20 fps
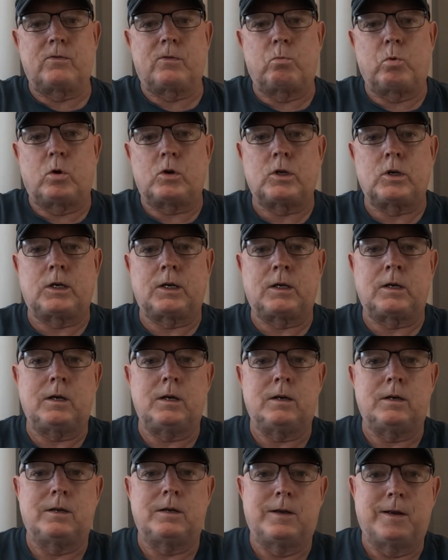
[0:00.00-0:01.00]
much for
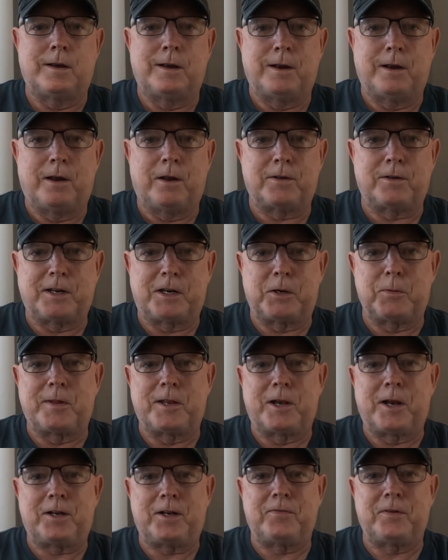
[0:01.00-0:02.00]
watching. I'll see
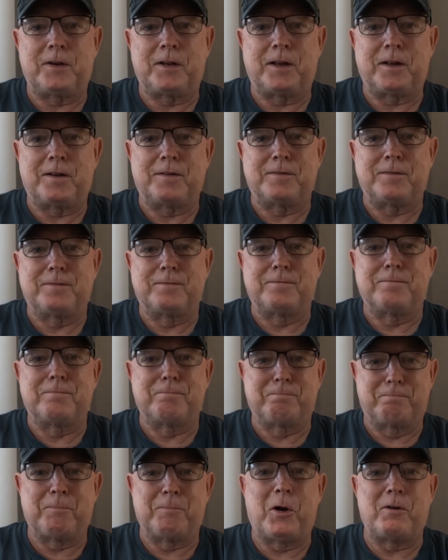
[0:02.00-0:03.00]
you in the next video.
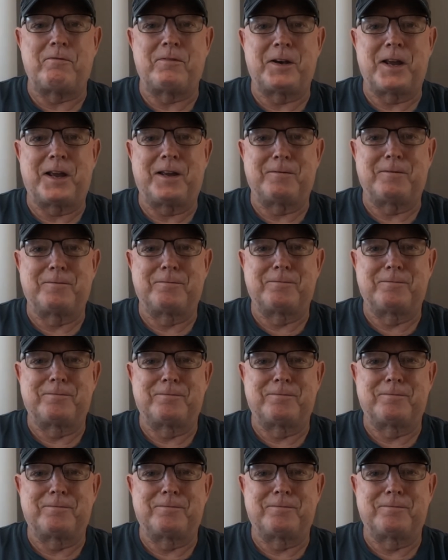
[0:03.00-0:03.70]
Bye for now.